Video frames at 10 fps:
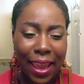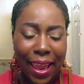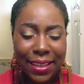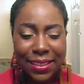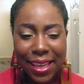
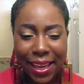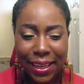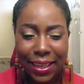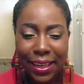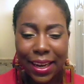
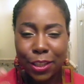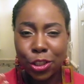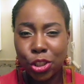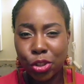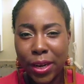anxiety
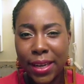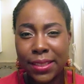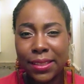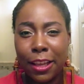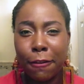and
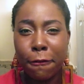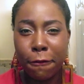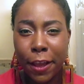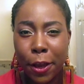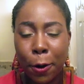stress and
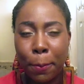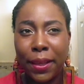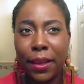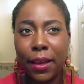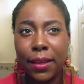fear,
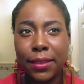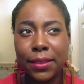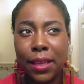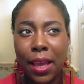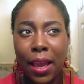
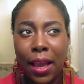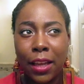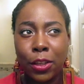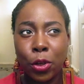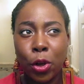because
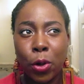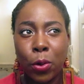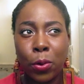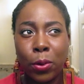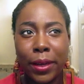
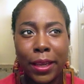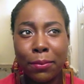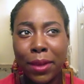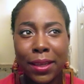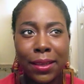
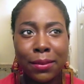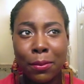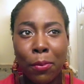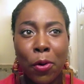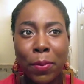in my
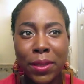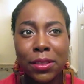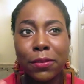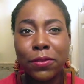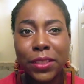
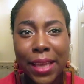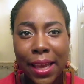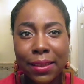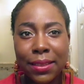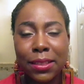moment of
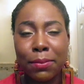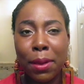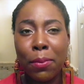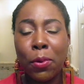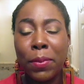silence, in
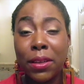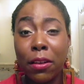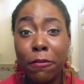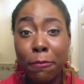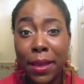my
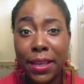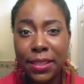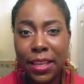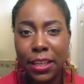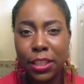moment of
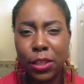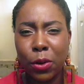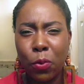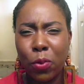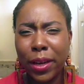
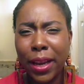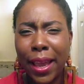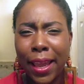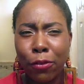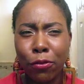meditation, what
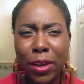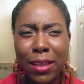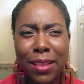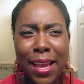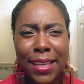I
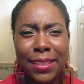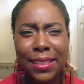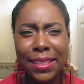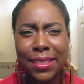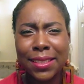
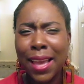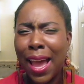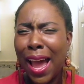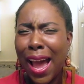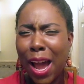realized is
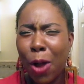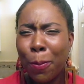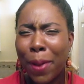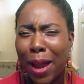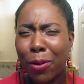
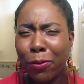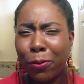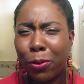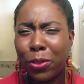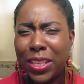how
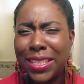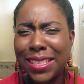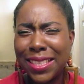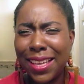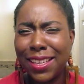powerful
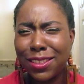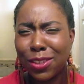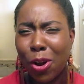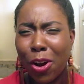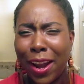these
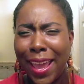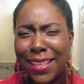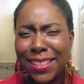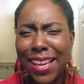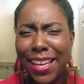things are.
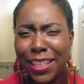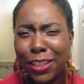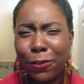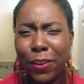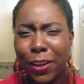
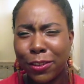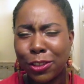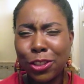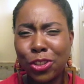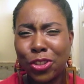Anxiety, fear,
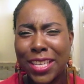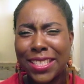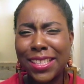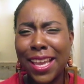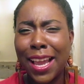and
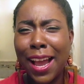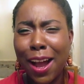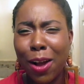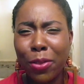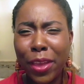stress, like
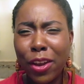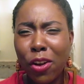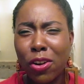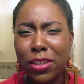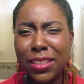how they
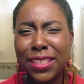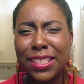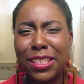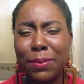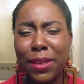cause
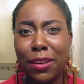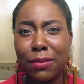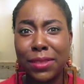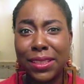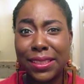us to
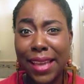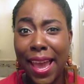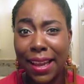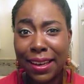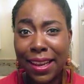become
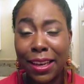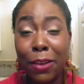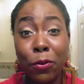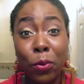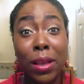stagnant
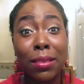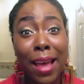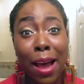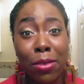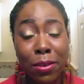if we
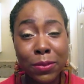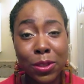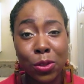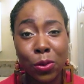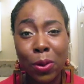allow them
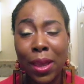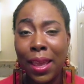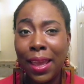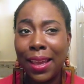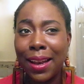to,
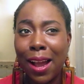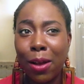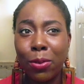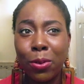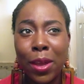and
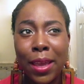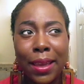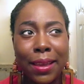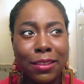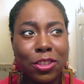how
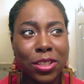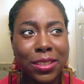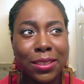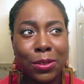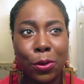it
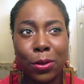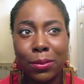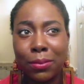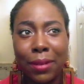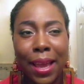just
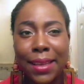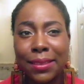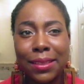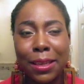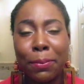
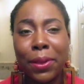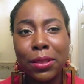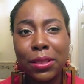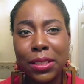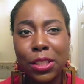has the
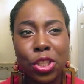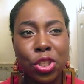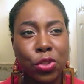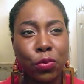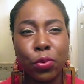ability to
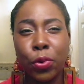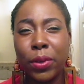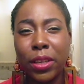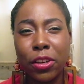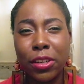just
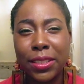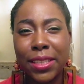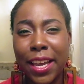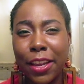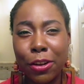ruin our
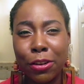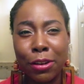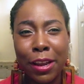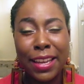entire